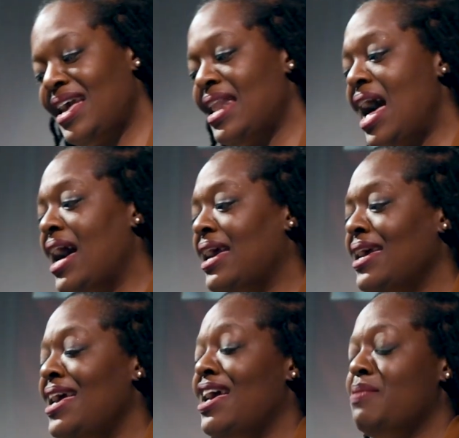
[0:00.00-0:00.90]
and I
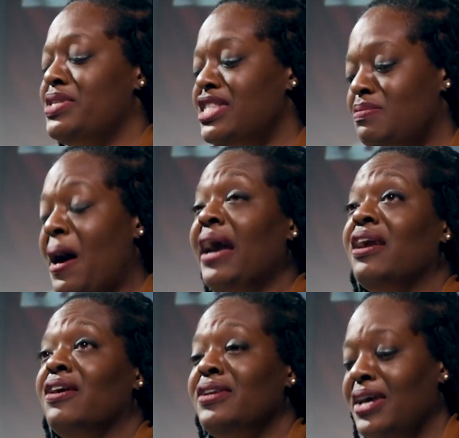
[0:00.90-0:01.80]
am
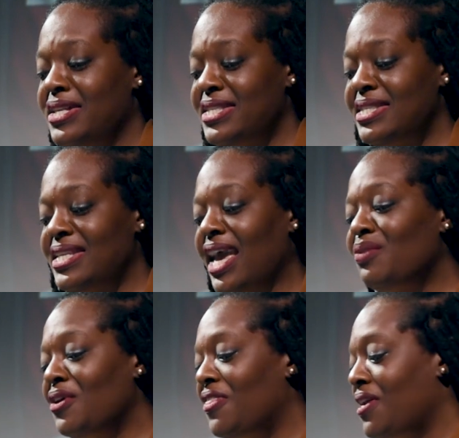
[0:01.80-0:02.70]
inspired to stand
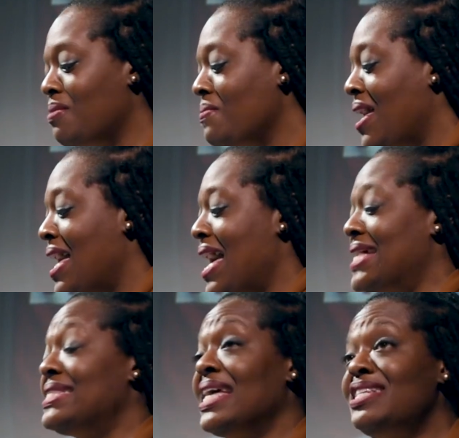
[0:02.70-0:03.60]
with them
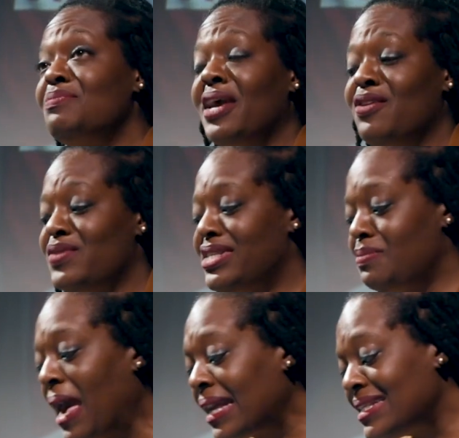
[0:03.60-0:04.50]
as they demand
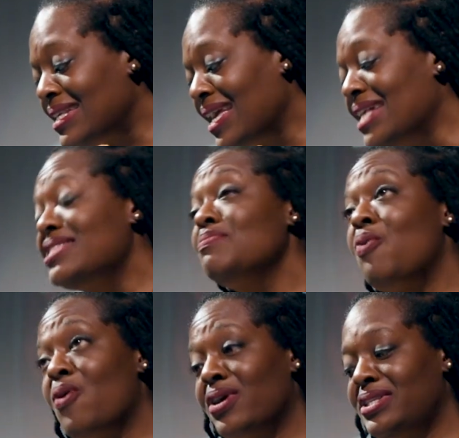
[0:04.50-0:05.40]
respect and
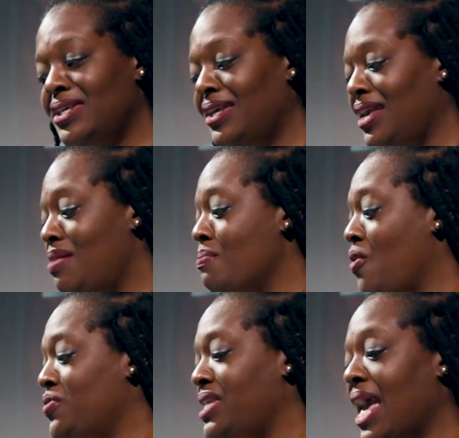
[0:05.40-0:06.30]
support in
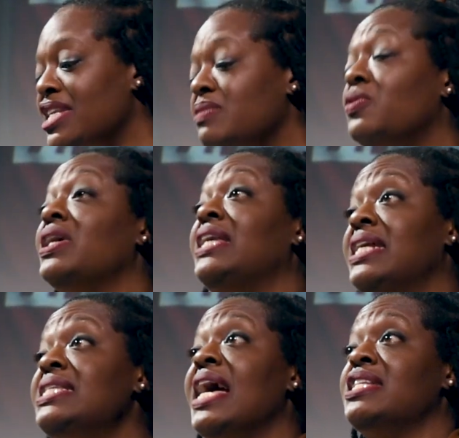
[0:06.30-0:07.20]
both tangible and
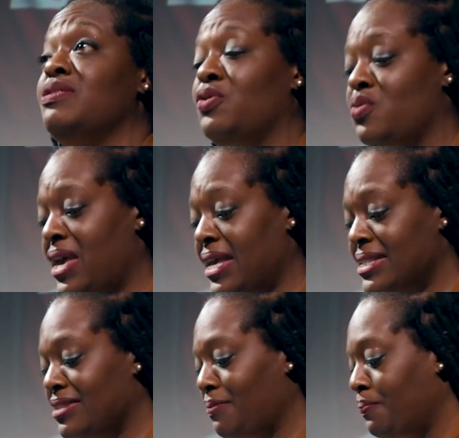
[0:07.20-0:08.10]
intangible ways.
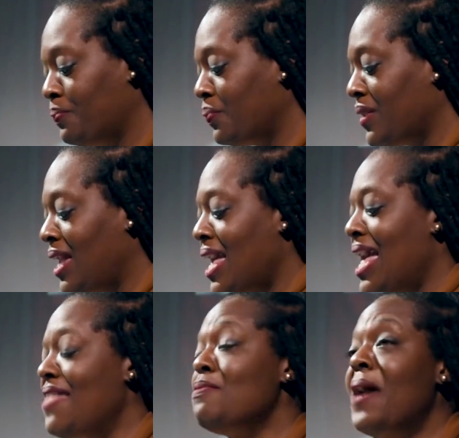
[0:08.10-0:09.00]

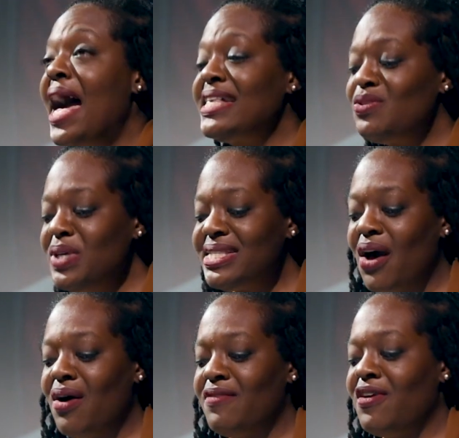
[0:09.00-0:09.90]
In the past weeks,
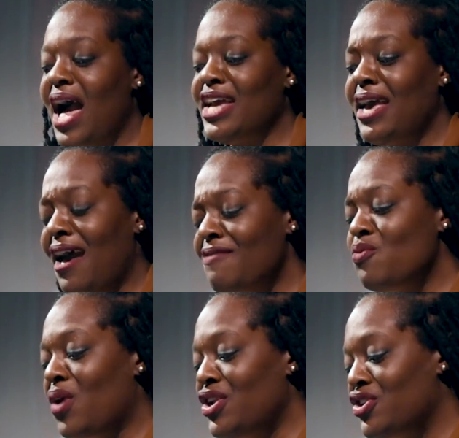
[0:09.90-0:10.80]
however, I have
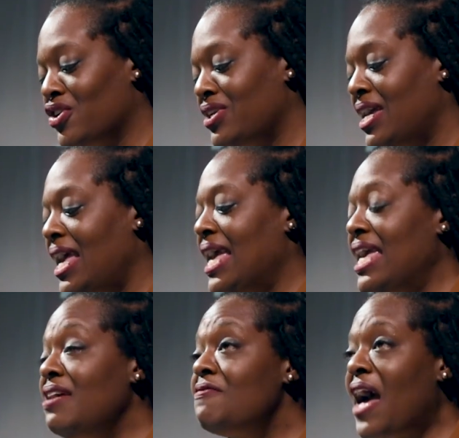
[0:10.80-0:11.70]
wondered
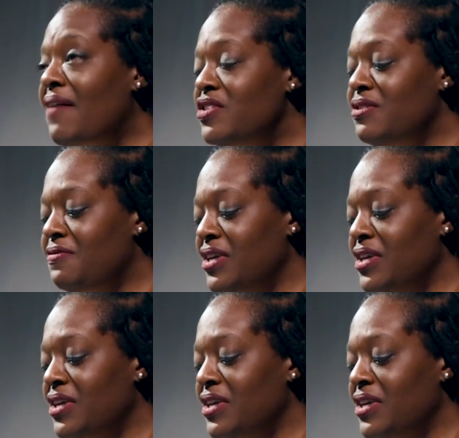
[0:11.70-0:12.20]
if after the